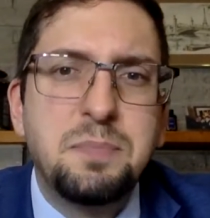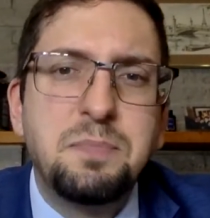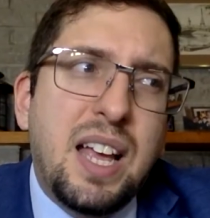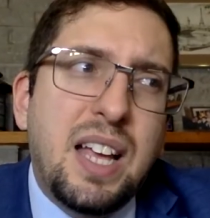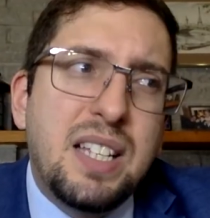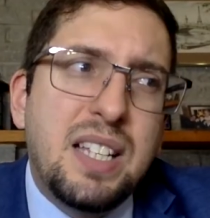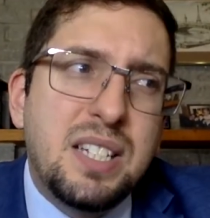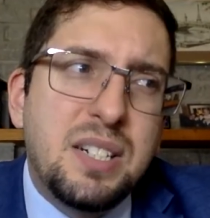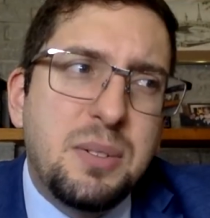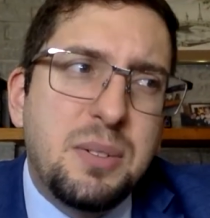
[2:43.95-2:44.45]

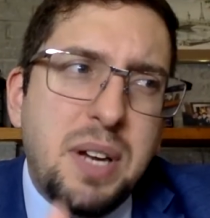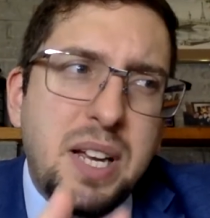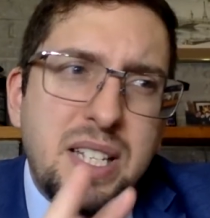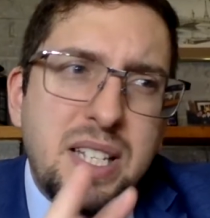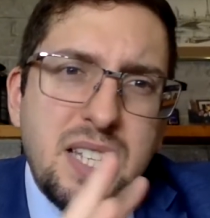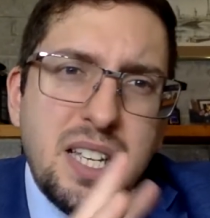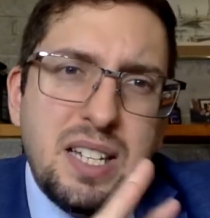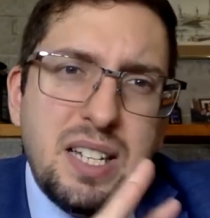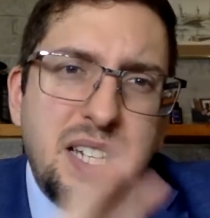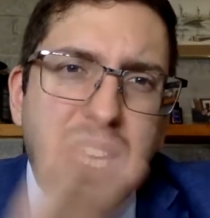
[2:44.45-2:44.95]
As it dries
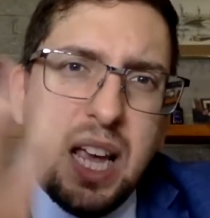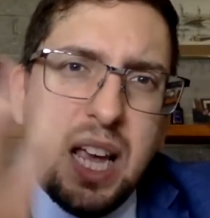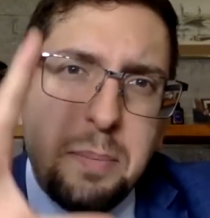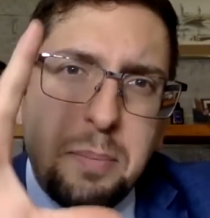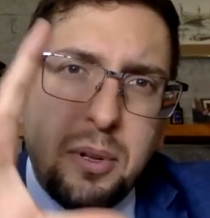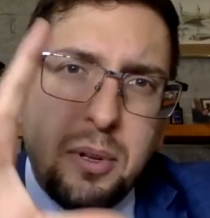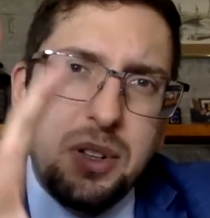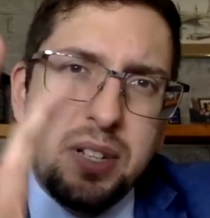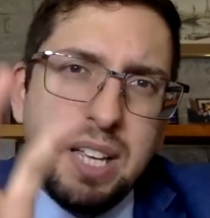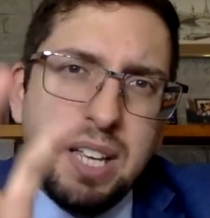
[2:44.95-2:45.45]
down, the
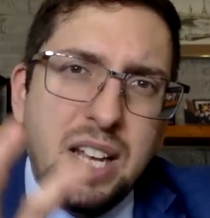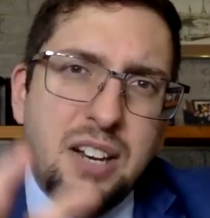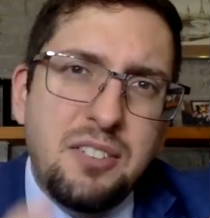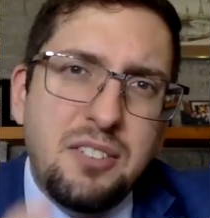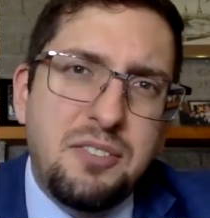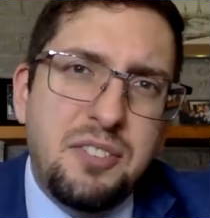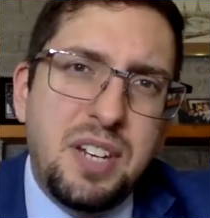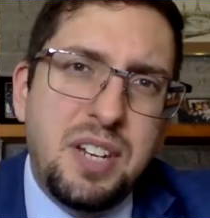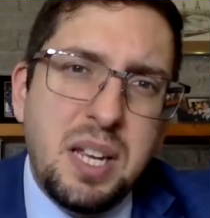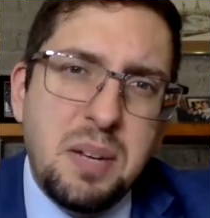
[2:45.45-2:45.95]
apple kind
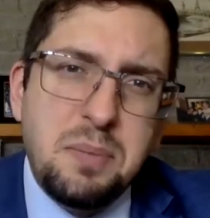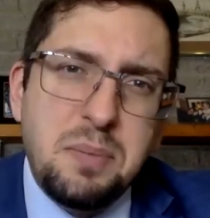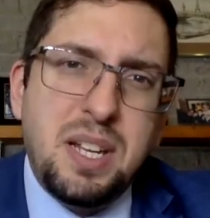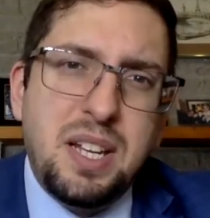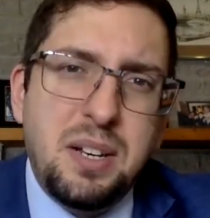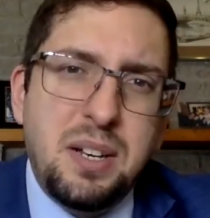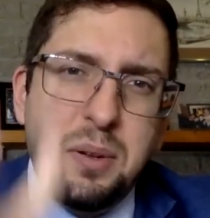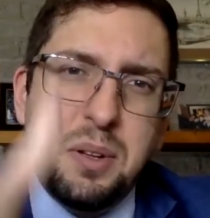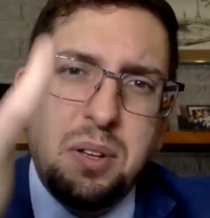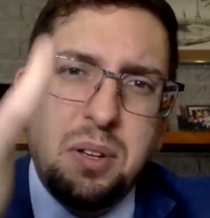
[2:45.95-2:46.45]
of dimmed
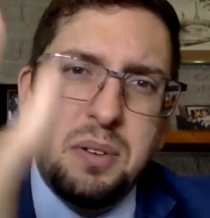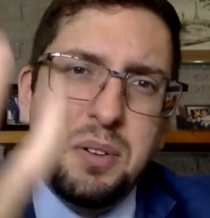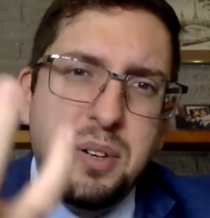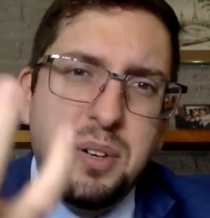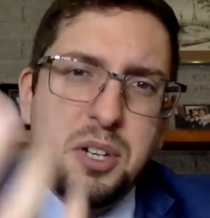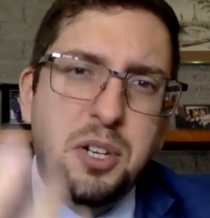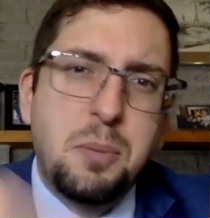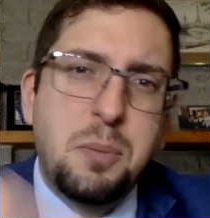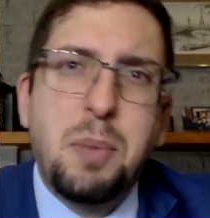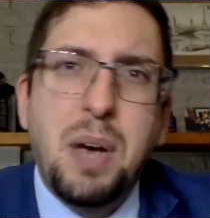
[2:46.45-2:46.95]
and the
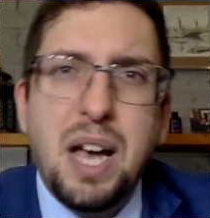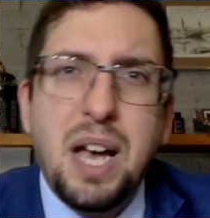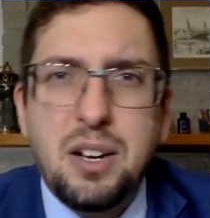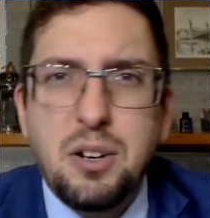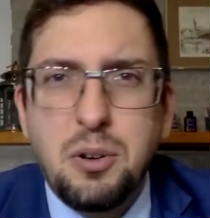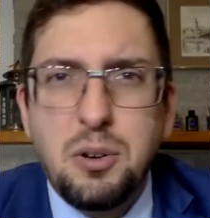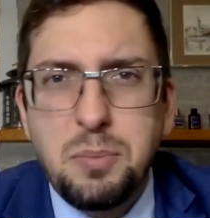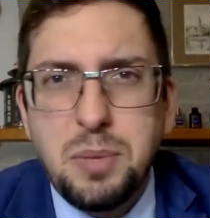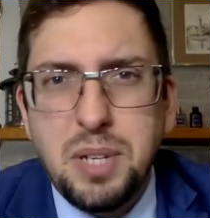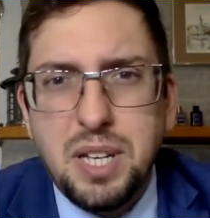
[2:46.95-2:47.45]

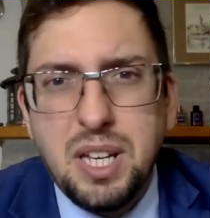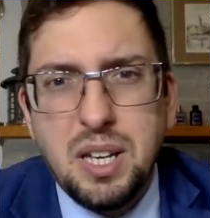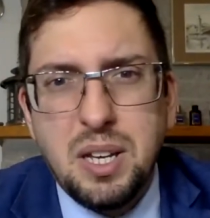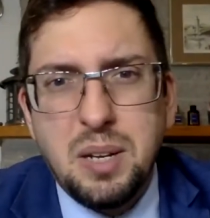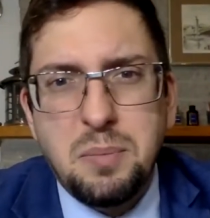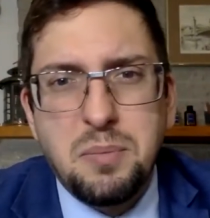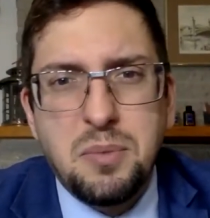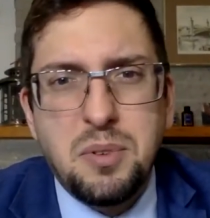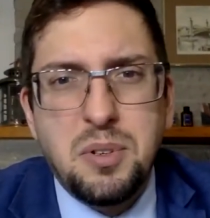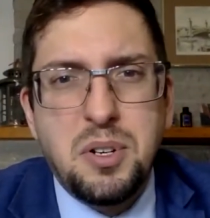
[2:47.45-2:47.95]
tobacco
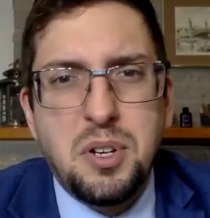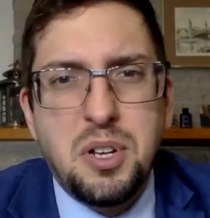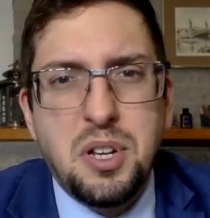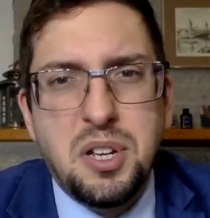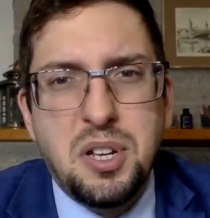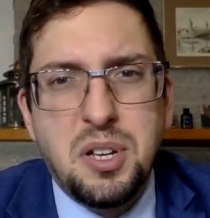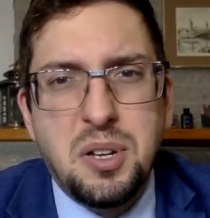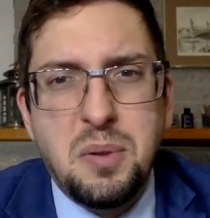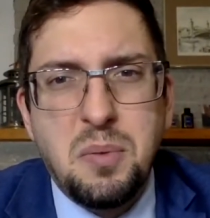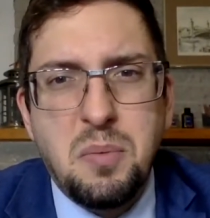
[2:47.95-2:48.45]
became
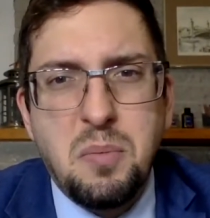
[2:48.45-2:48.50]
the